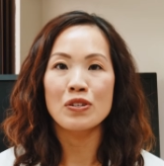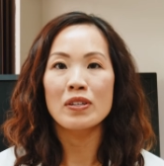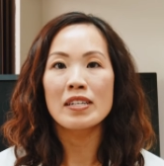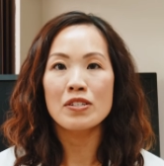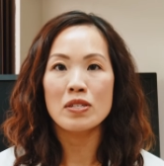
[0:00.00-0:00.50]
who are
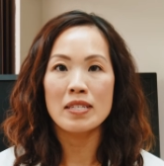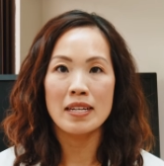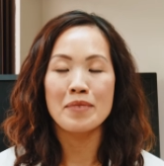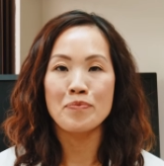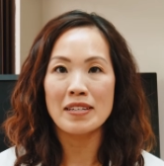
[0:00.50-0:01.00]
interested
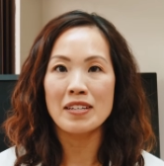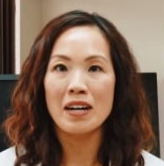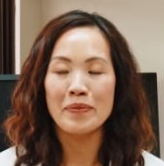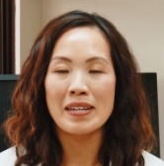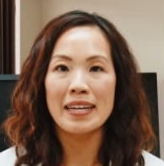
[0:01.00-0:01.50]
in breast
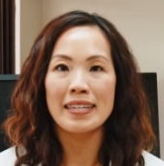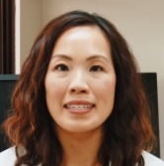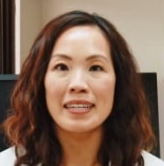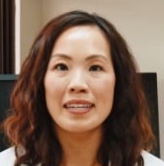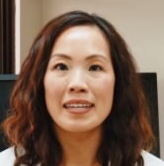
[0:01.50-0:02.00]

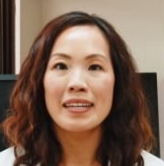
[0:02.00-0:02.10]
augmentation,